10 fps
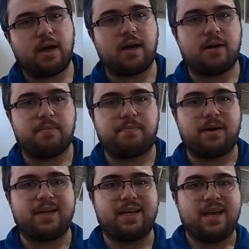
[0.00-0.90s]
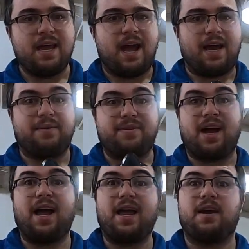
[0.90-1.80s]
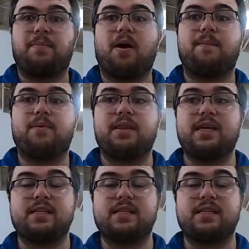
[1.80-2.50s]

but I have not had a problem with these.